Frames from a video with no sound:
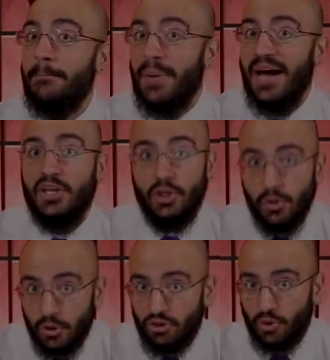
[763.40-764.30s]
but
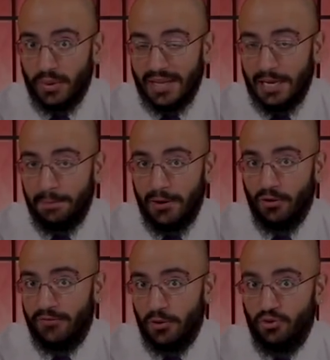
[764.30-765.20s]
usually in
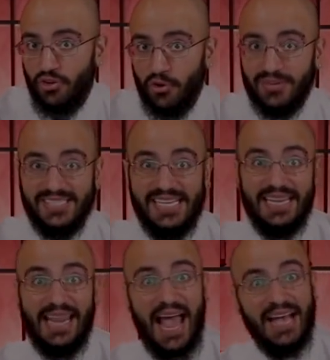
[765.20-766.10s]
peer-reviewed journals, the
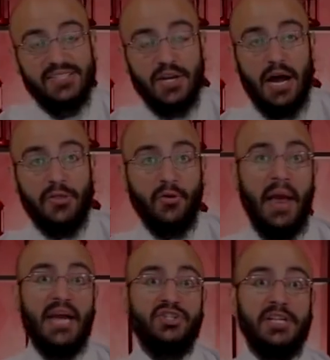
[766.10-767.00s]
last author
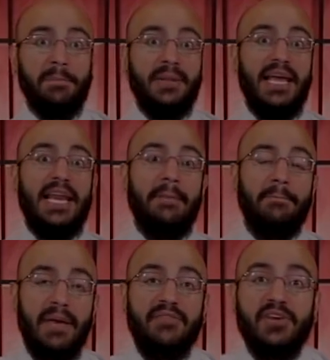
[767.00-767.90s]
actually played a
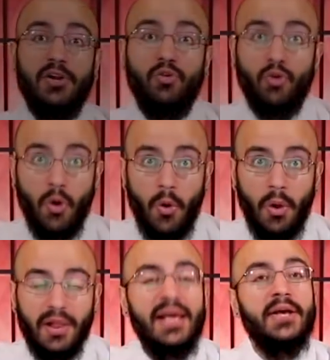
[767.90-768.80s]
pivotal
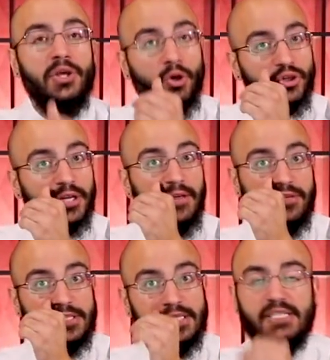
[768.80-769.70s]
role. Usually
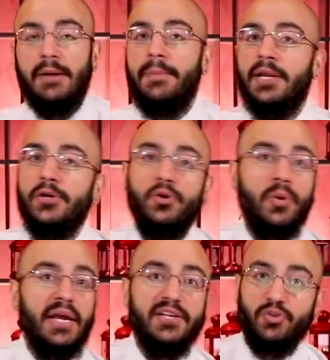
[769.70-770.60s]
this is somebody
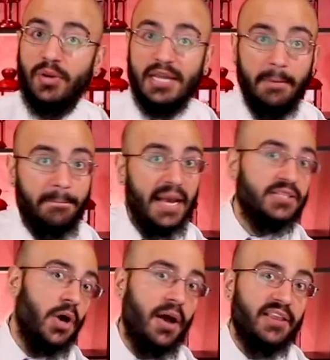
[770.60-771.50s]
who is really a
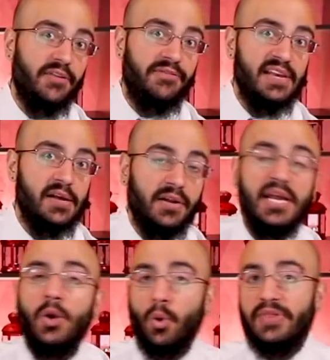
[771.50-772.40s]
big dog in the field,
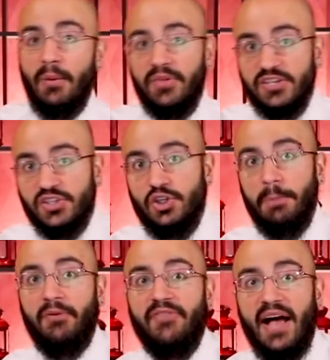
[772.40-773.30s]
or they were the
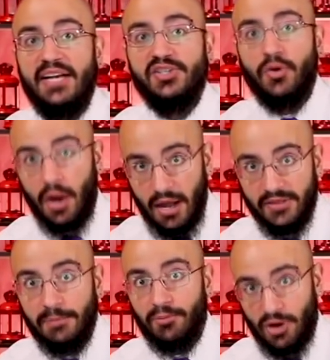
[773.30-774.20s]
supervisor
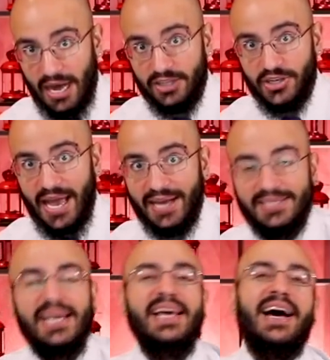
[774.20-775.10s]
on the
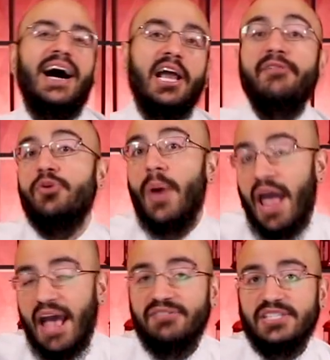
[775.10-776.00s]
project. Uh, if you
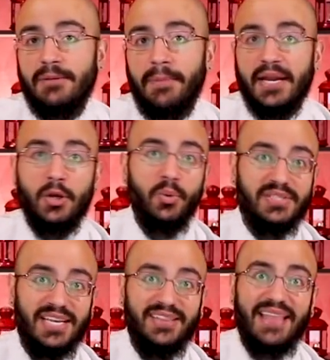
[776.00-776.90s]
have somebody who
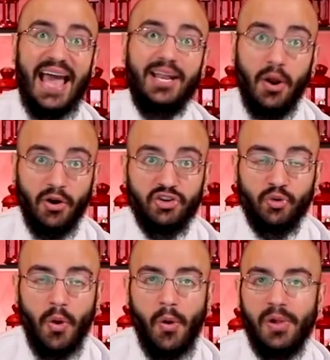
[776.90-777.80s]
is in that large
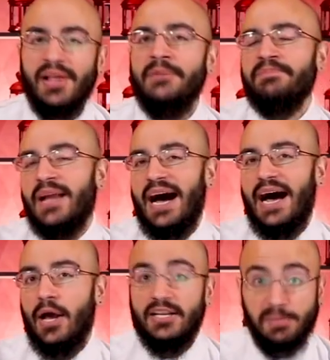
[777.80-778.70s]
role,
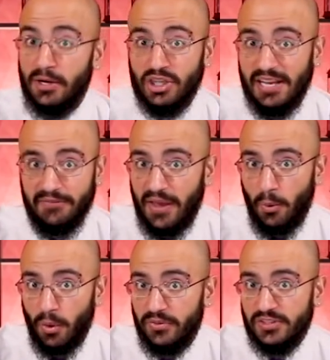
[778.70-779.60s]
uh, especially if they
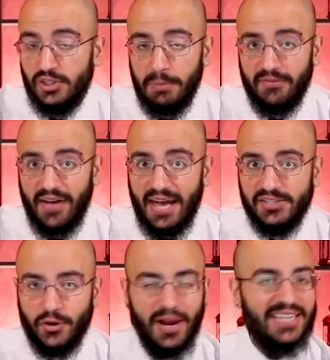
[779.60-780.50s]
were the
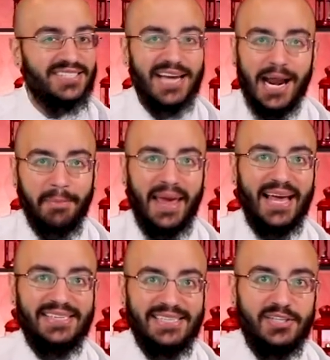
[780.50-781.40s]
supervisor, it's not a bad
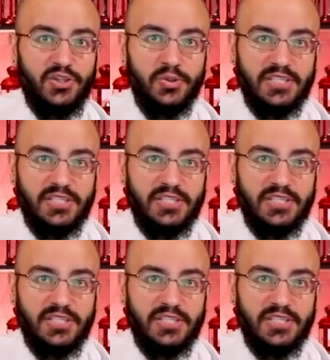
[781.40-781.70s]
idea to